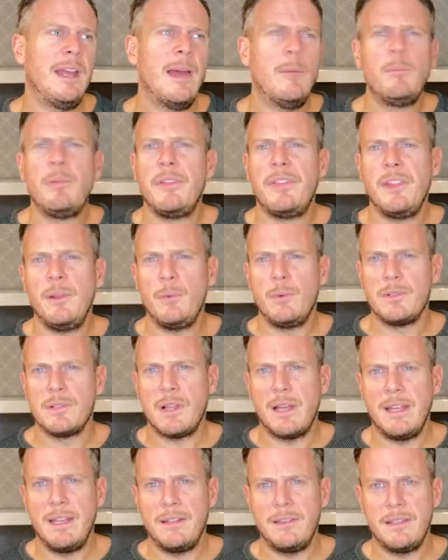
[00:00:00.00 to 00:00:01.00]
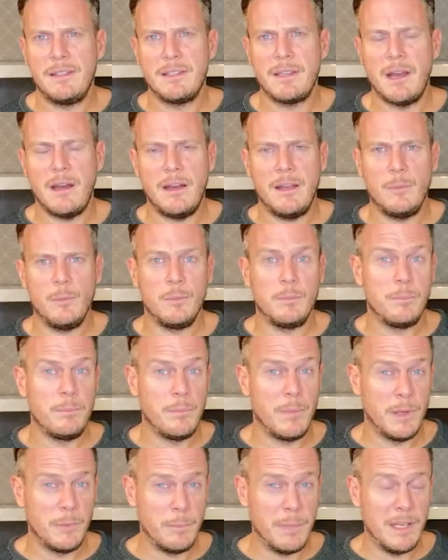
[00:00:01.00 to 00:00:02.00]
empathy was like, at the time,
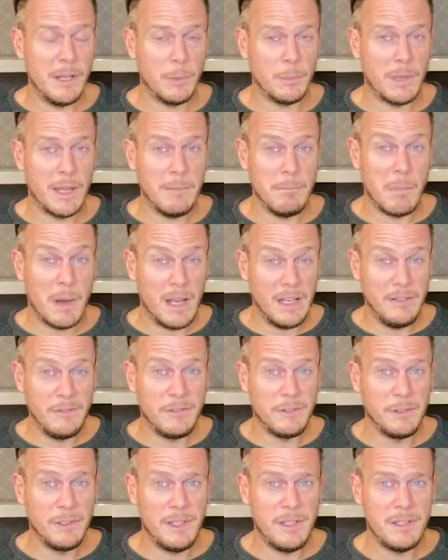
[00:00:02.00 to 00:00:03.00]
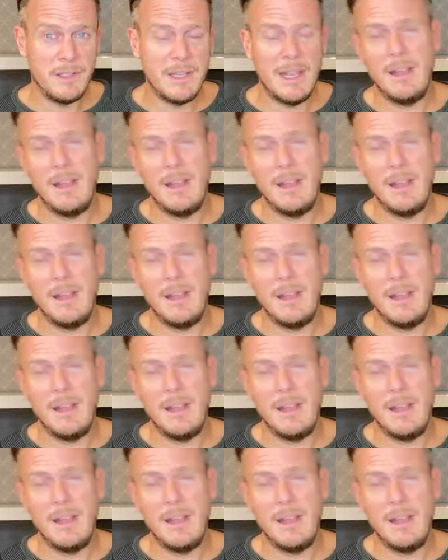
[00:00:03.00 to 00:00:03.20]
had become like mindfulness.